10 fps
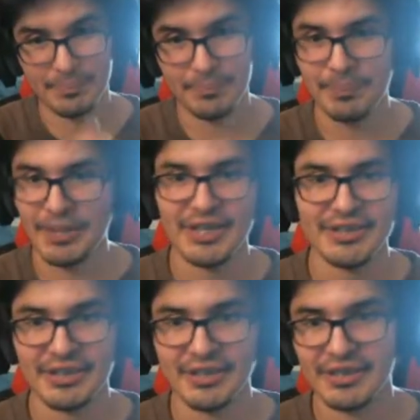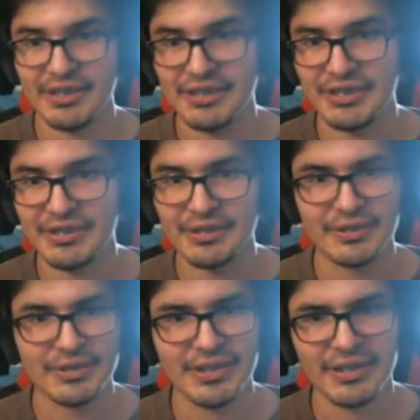basically, oh,
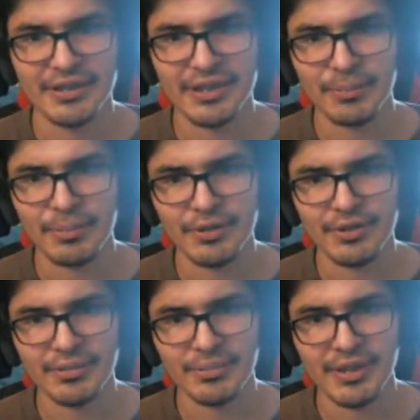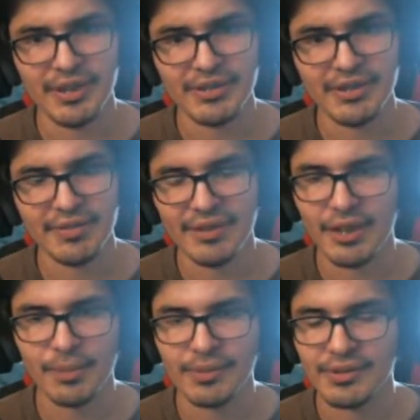that looks like a person, but that is definitely
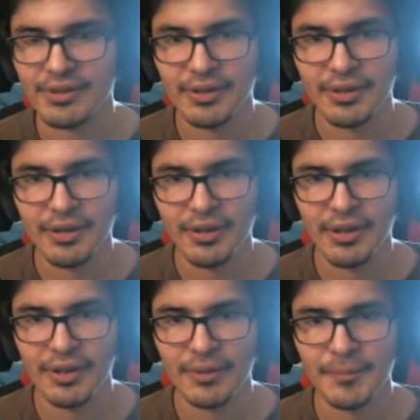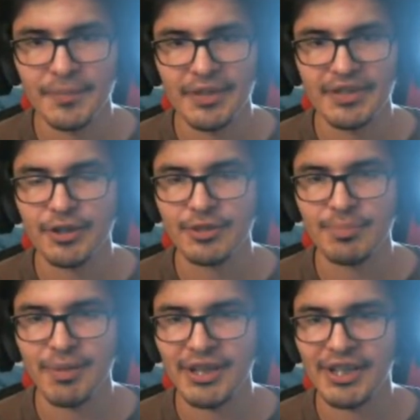not a person. It starts
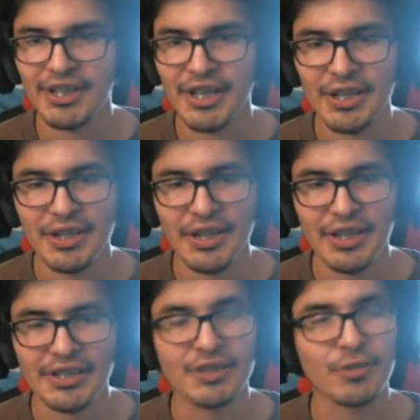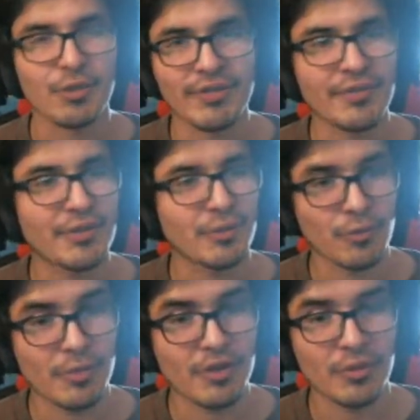spawning in and it's a 25-year-old
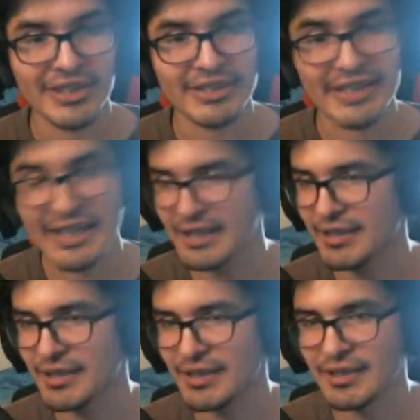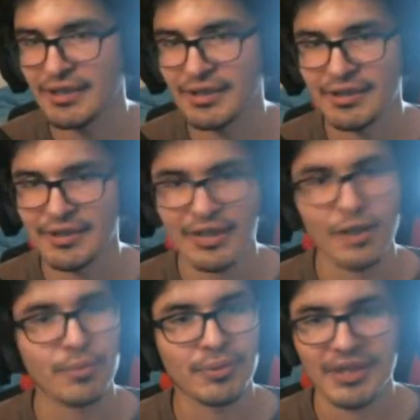woman who gets taken,
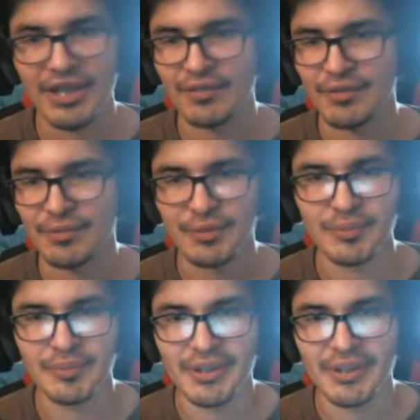teleported out of her room.